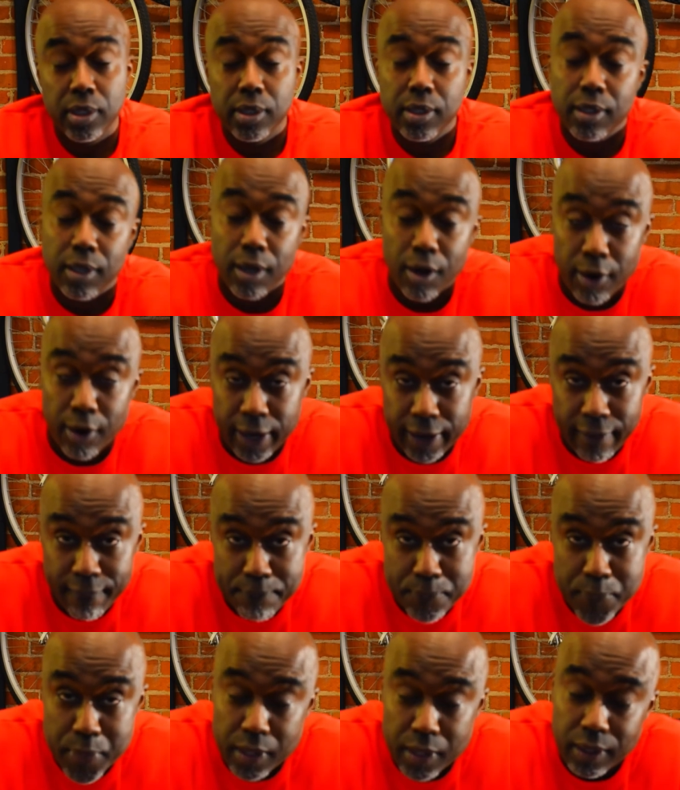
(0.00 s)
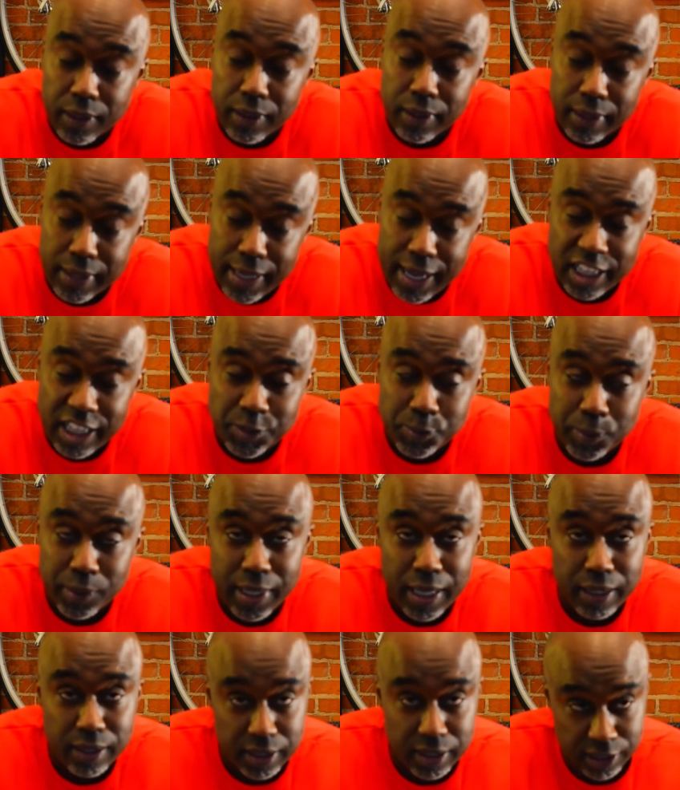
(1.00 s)
All right, last but
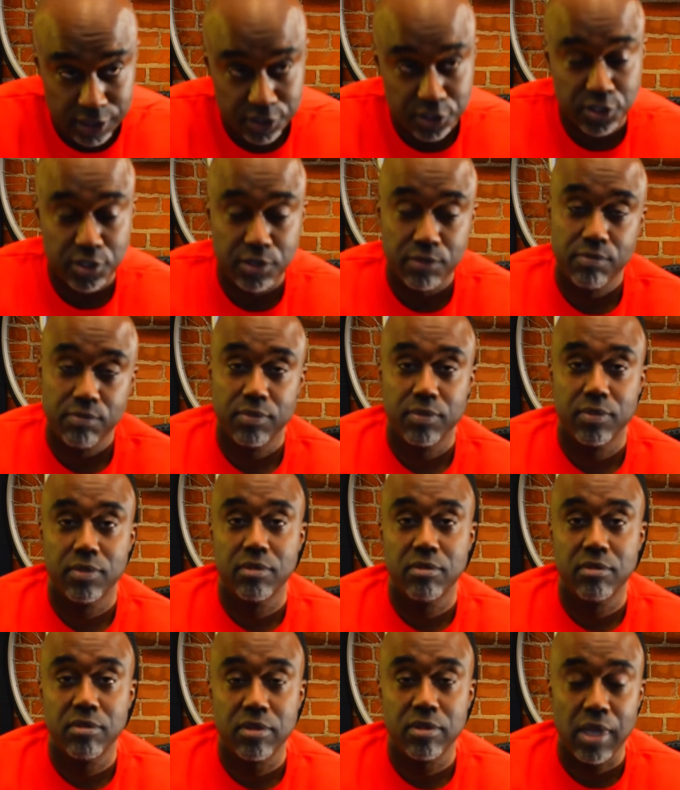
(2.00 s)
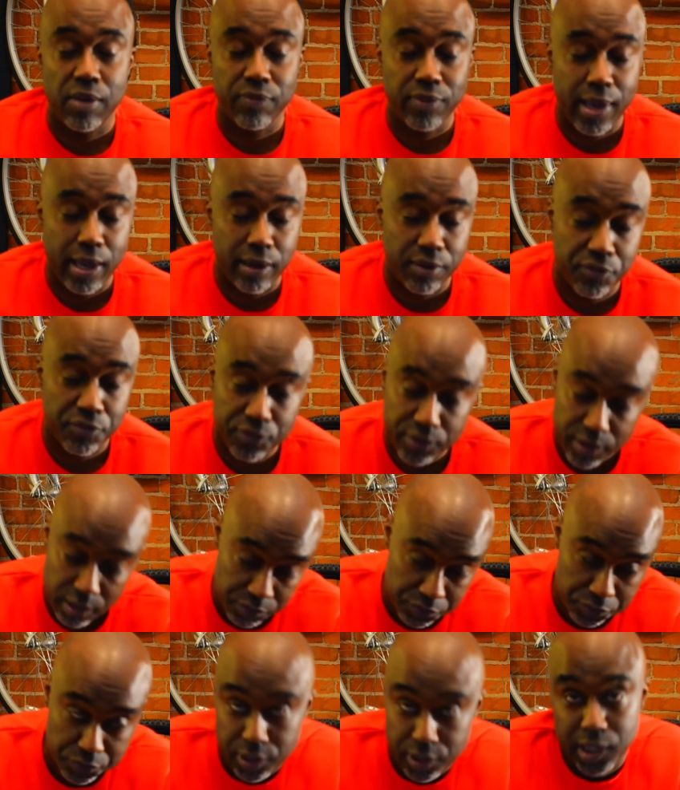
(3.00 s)
not least, I've got a fun
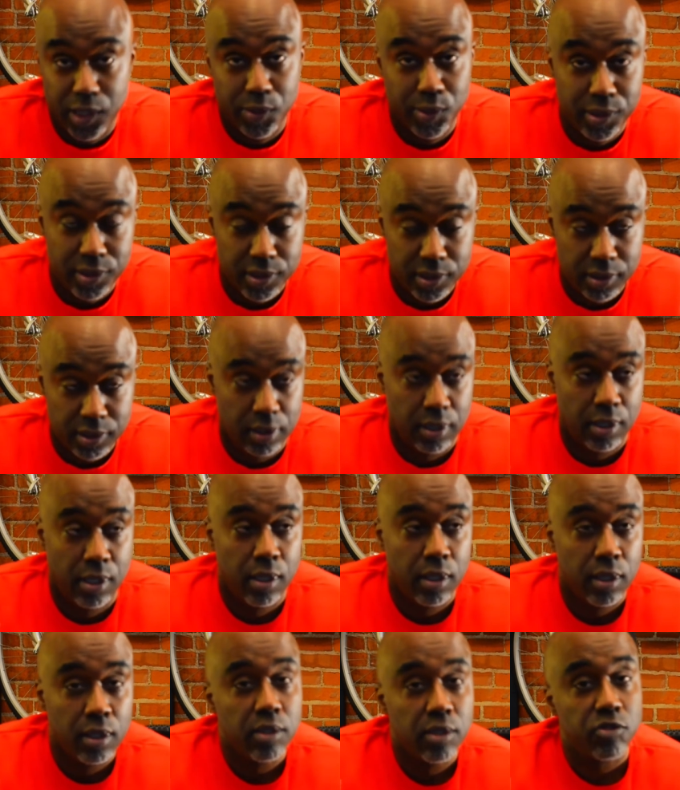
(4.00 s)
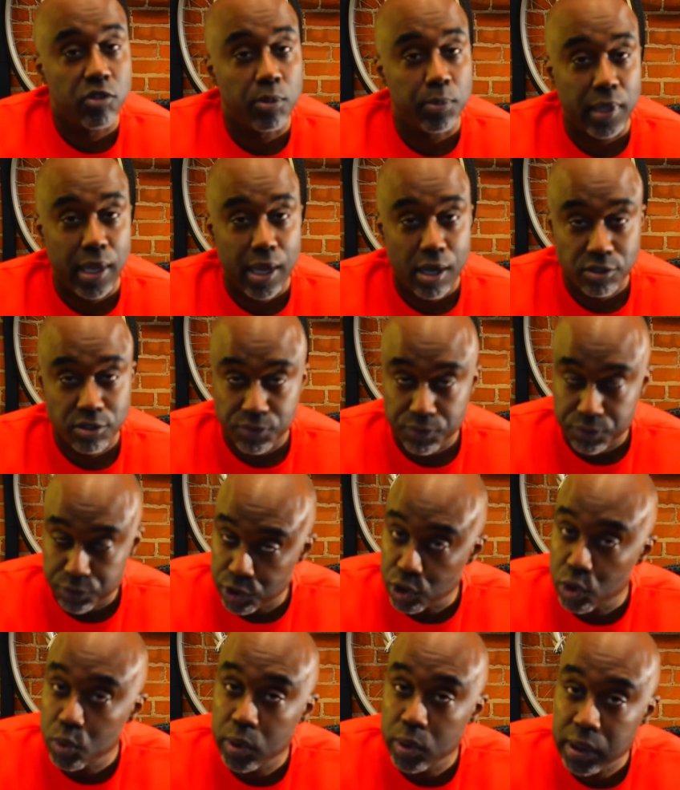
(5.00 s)
fragrance from the house of
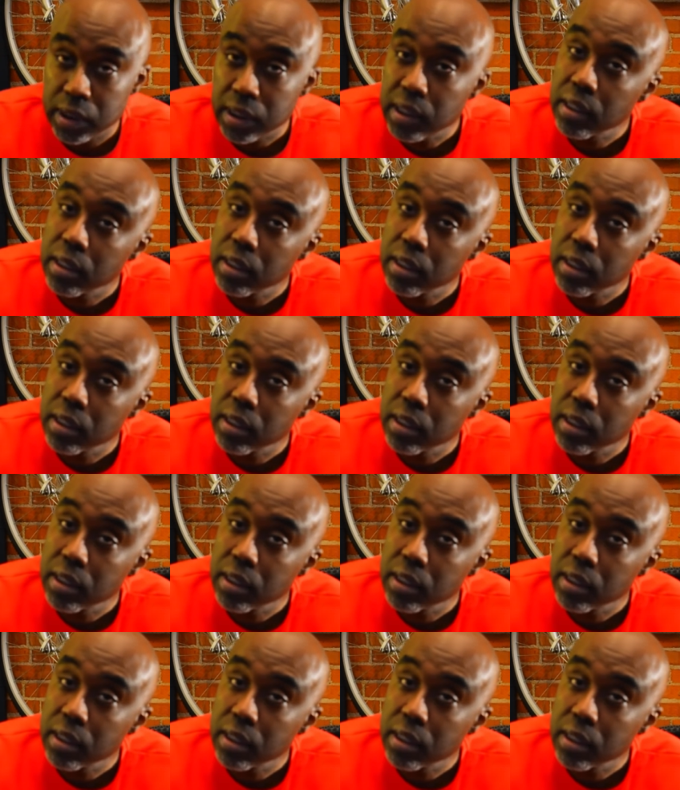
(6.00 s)
Dua.